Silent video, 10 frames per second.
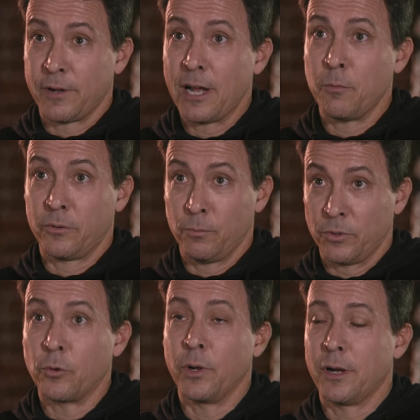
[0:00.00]
to find out what
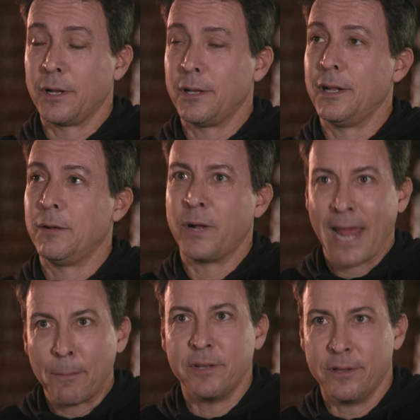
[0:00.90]
was going on and
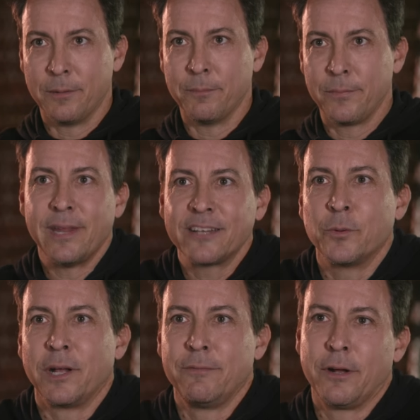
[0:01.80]
what happened to them. And
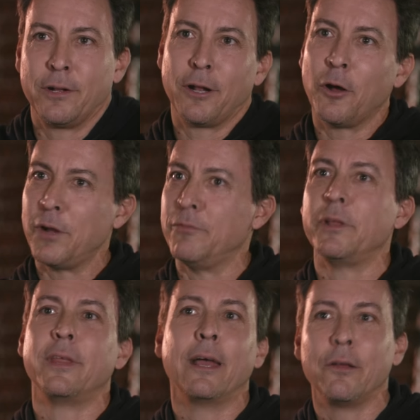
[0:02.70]
that's when I found out
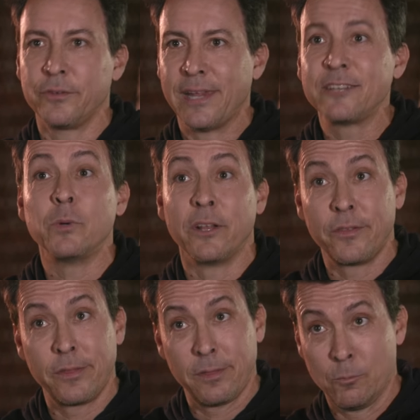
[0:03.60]
everything else. And that's when
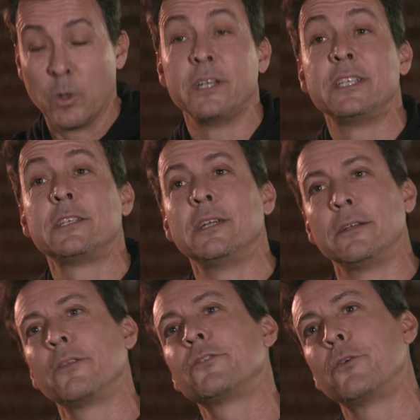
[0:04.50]
I wanted to
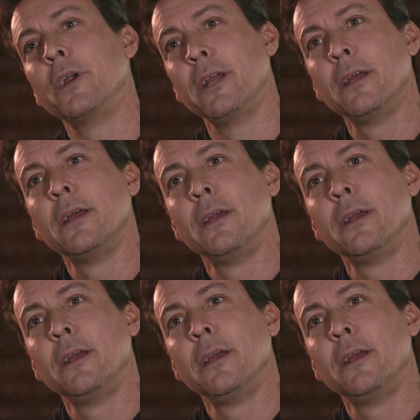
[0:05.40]
tell the story.